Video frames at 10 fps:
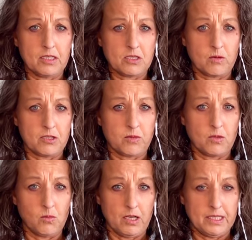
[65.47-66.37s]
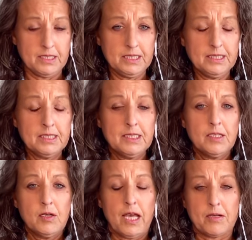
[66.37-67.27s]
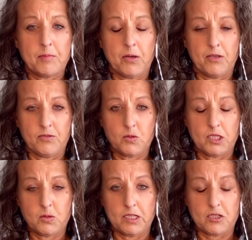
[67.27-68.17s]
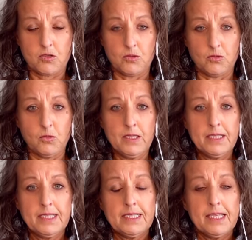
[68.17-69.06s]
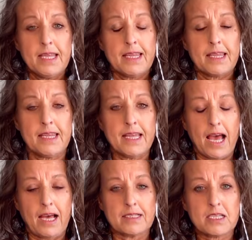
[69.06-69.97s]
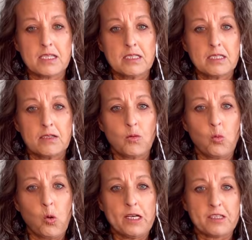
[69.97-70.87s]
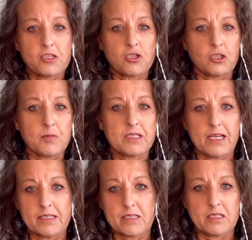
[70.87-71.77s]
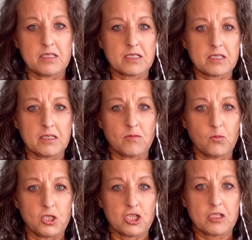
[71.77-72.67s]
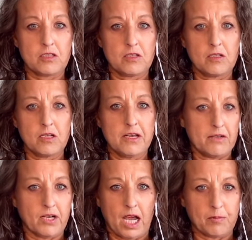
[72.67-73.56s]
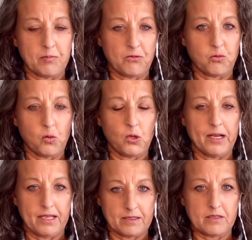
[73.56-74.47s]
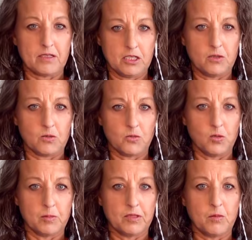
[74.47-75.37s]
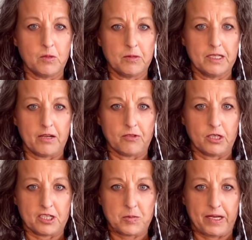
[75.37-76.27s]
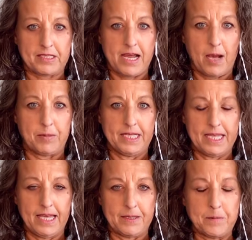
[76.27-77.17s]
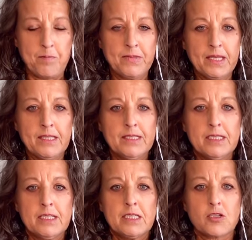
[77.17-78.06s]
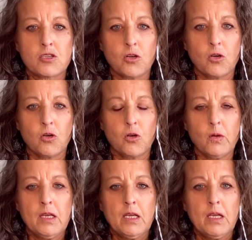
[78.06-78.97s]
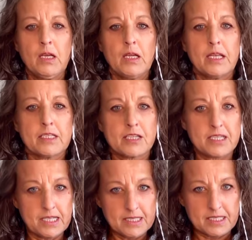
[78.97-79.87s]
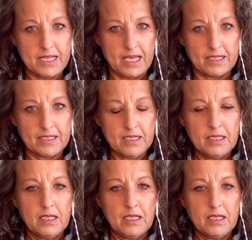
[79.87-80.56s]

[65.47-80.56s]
and 2021 and part of 2022. That was circumstances which never happened before, and, you know, normally we would never expect to happen again. So since then,